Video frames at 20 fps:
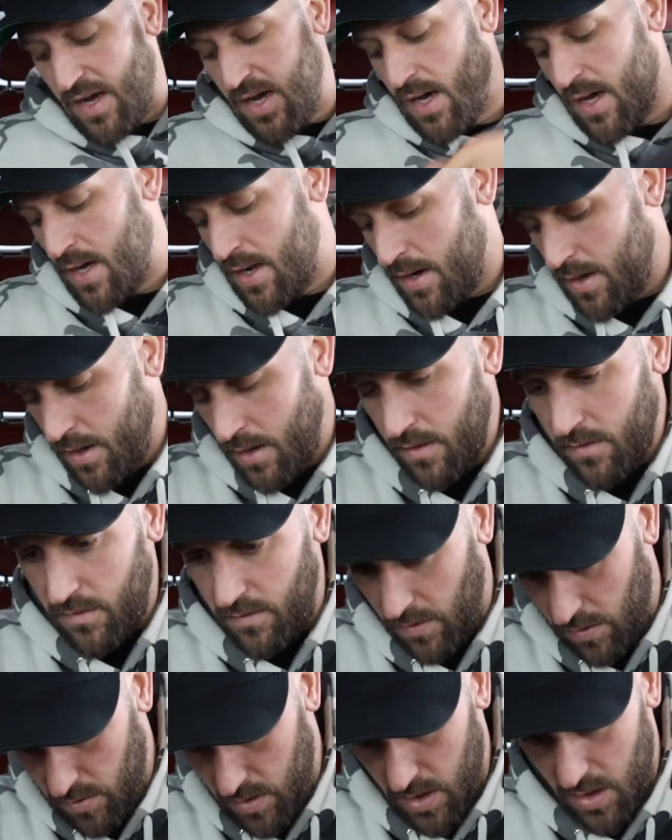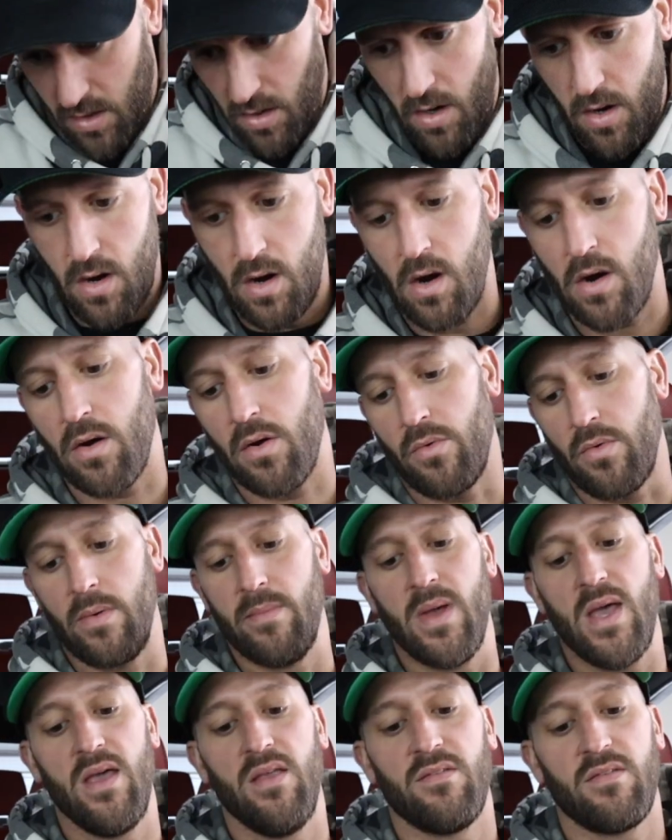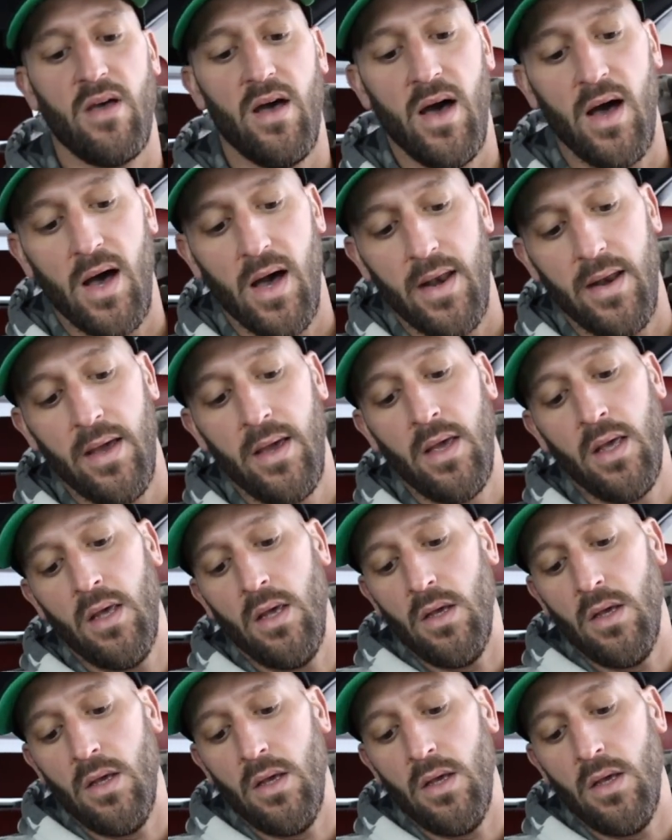on so the car remains on.